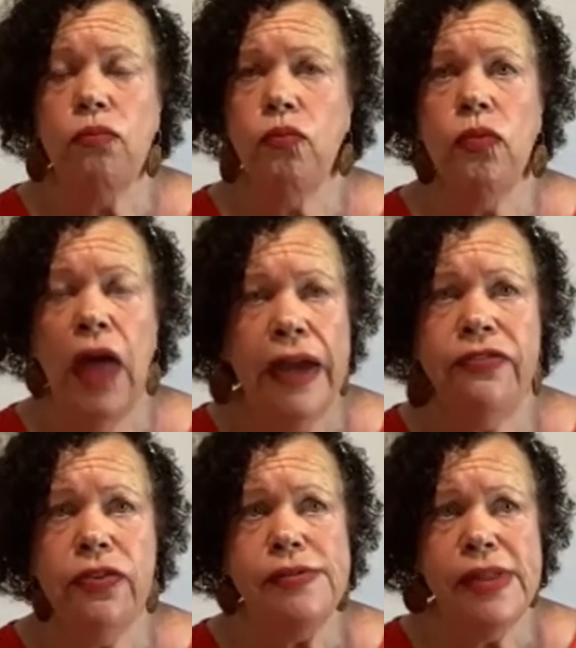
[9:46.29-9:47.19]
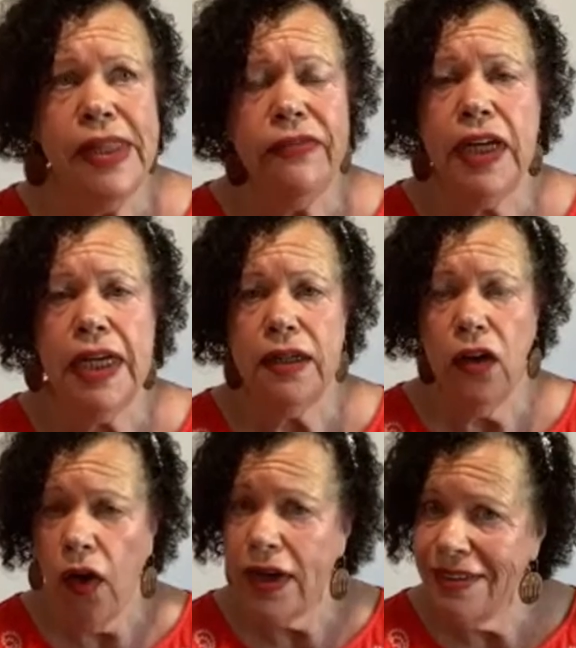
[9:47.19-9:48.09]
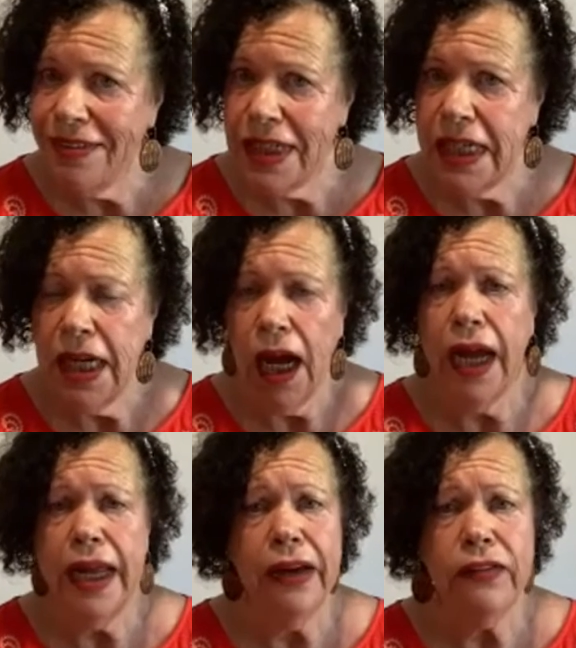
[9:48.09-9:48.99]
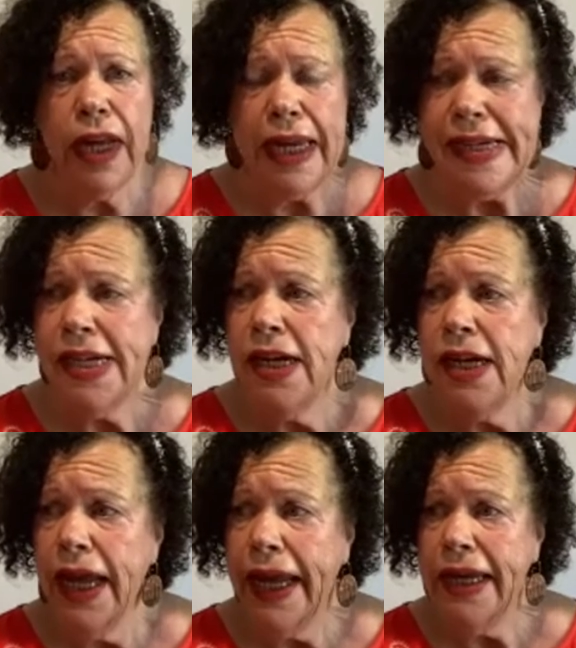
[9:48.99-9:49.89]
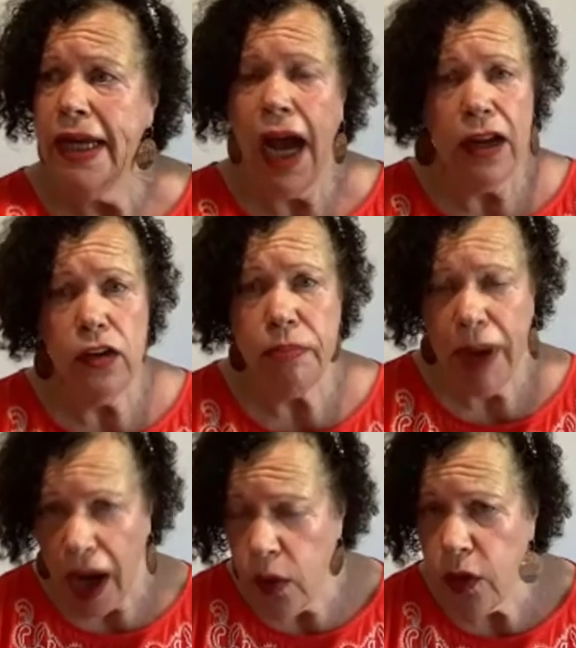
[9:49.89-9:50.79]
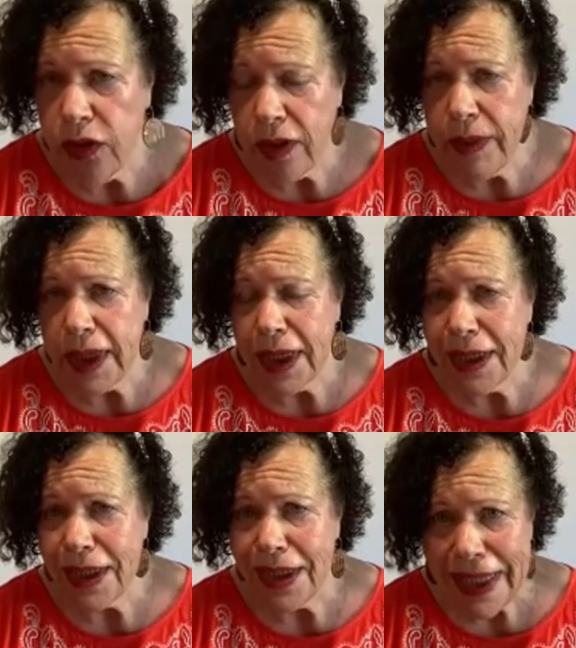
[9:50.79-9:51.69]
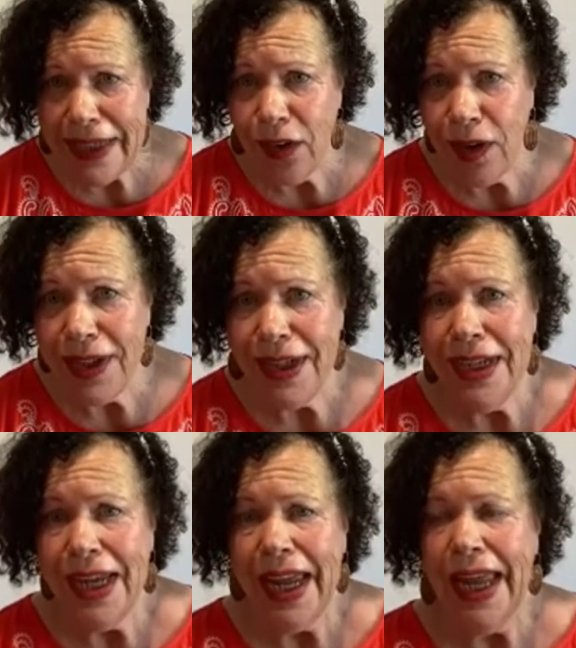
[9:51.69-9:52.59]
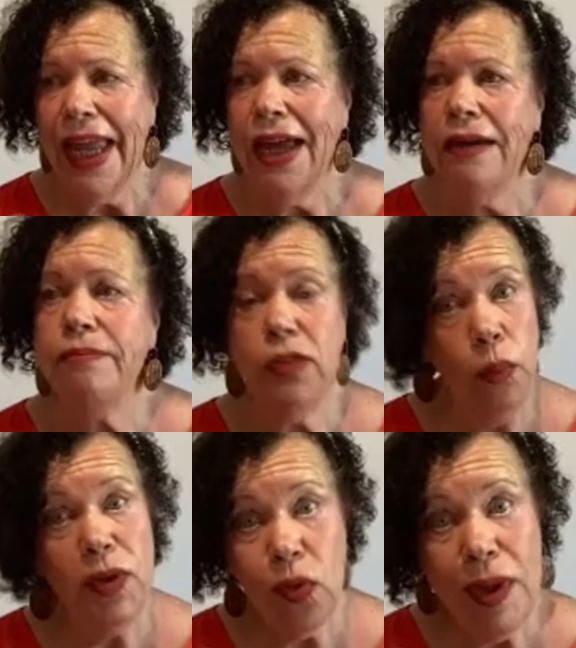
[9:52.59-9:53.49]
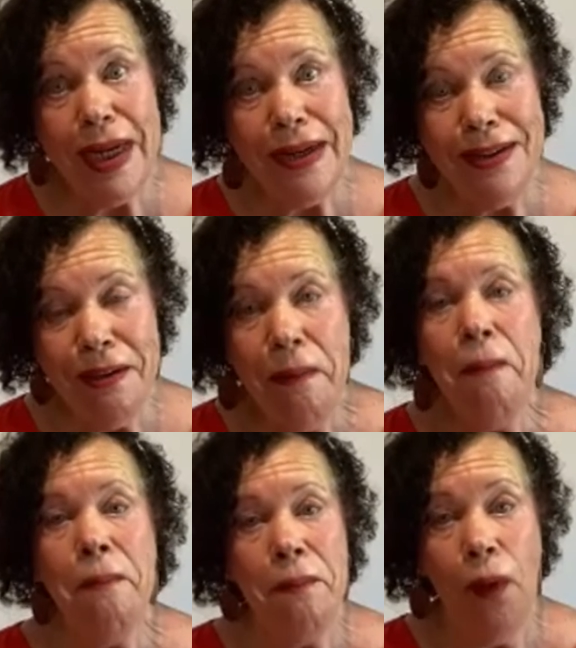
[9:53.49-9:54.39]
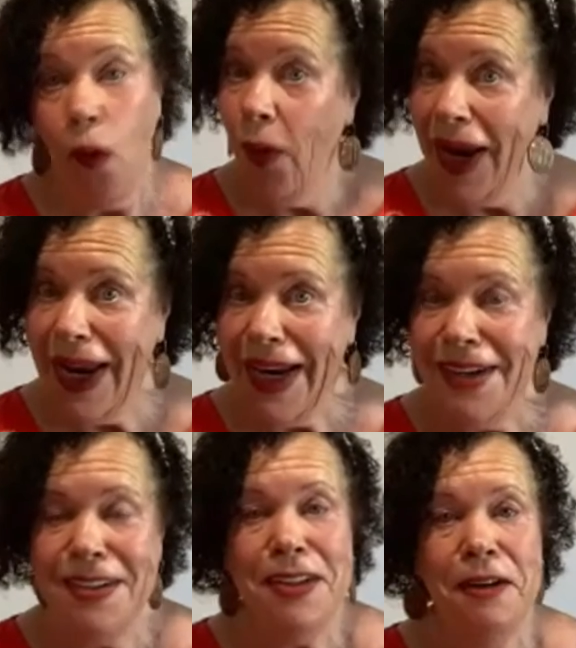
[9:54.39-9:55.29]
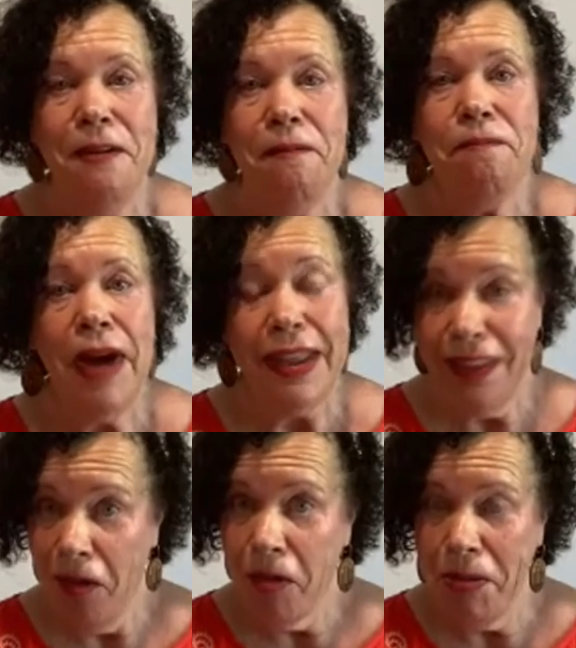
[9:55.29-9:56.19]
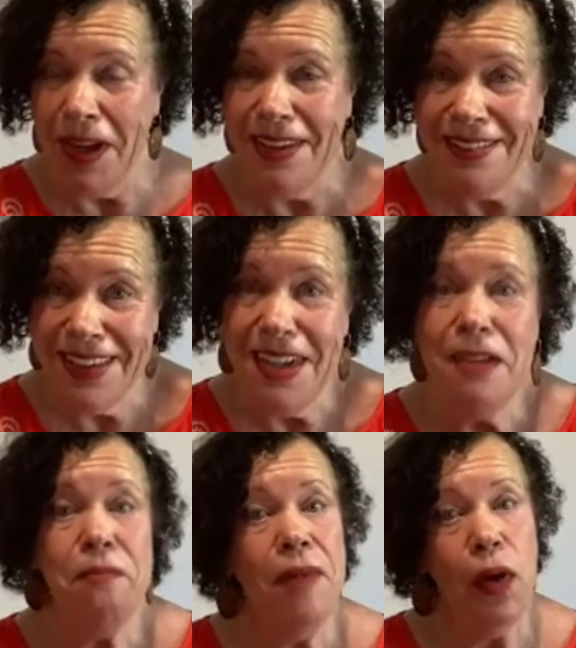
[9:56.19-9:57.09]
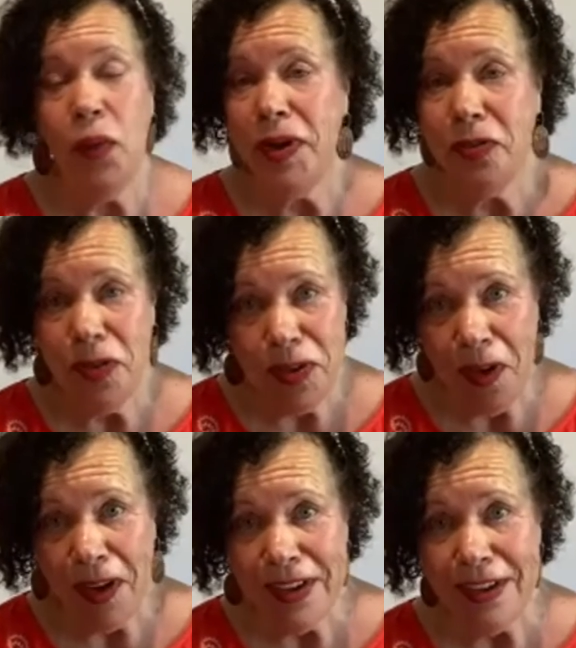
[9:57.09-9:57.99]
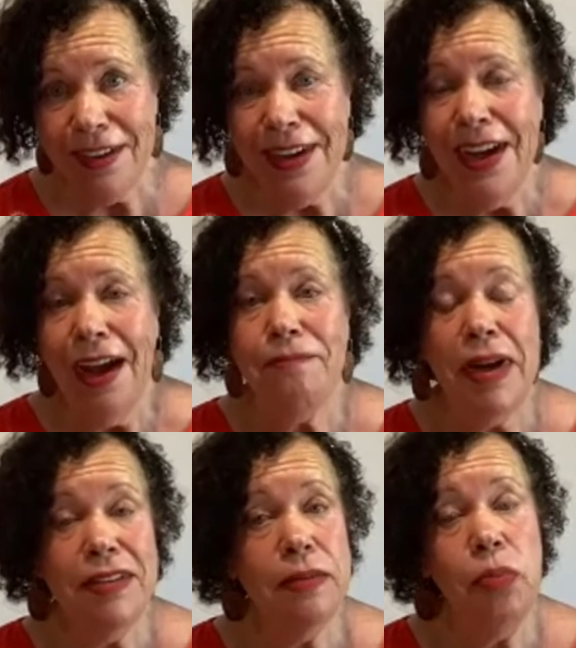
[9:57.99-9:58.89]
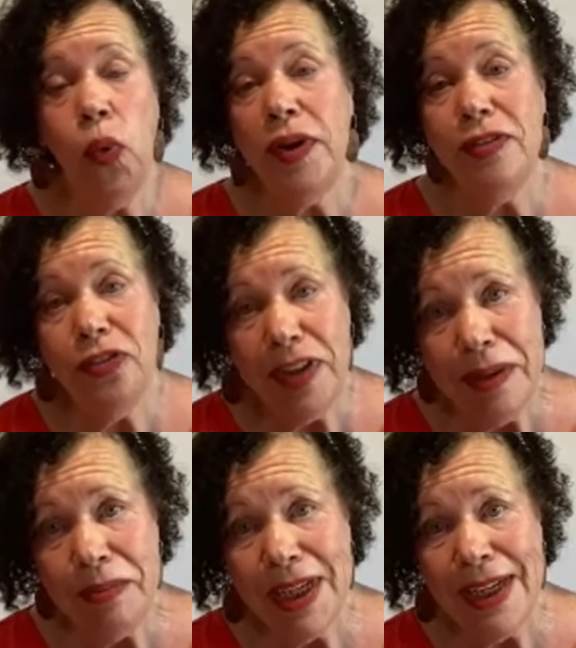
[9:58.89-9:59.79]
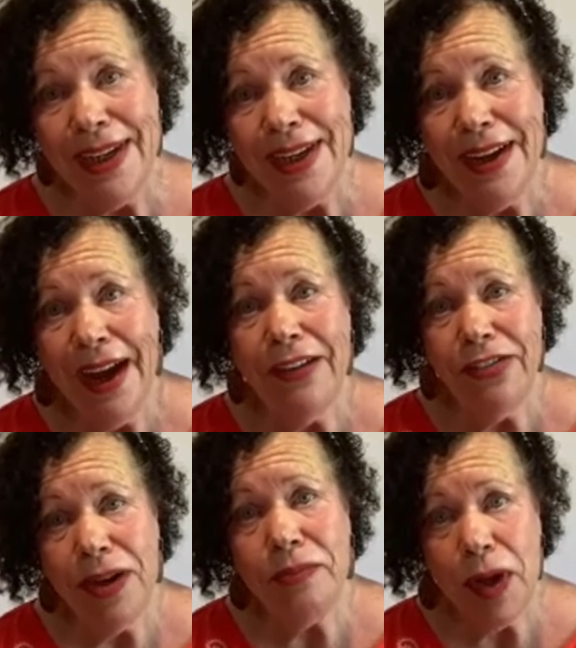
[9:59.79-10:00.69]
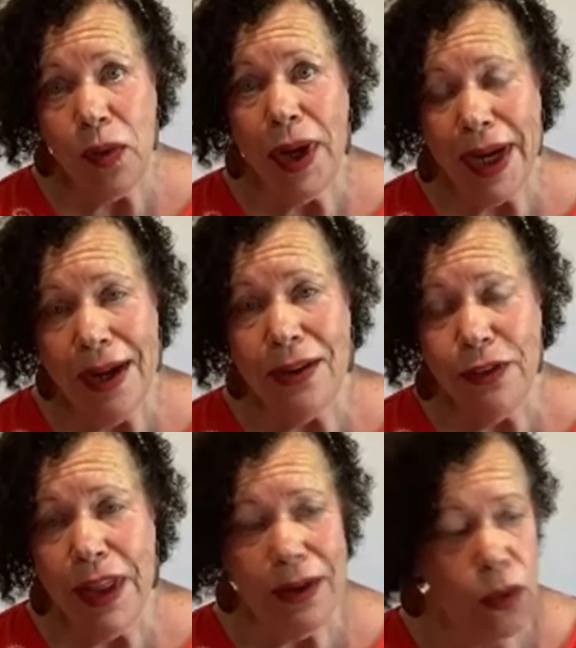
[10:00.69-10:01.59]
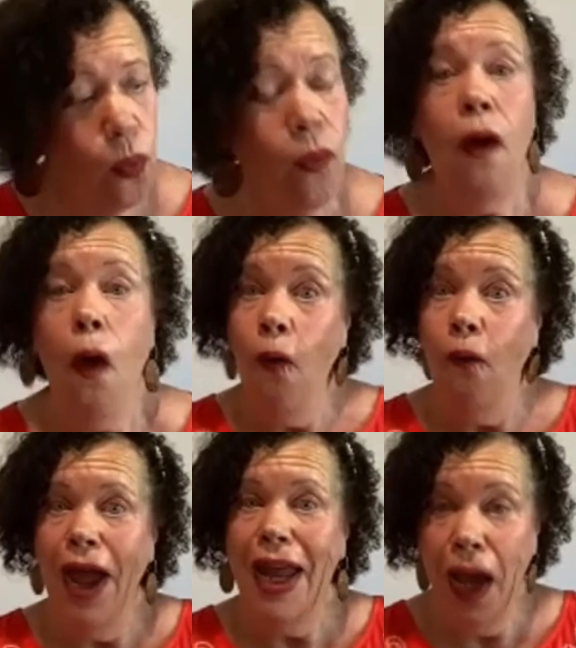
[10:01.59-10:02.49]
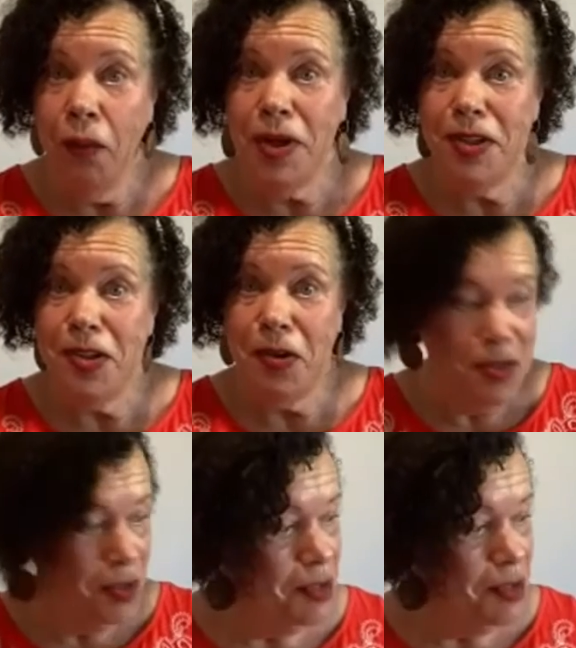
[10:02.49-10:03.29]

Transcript: life living in honesty. I have a higher power, something I can lean on. So between OA, my therapist, my wonderful doctor, my supportive family, I found my way out of that hole. Oh, and I want to show you some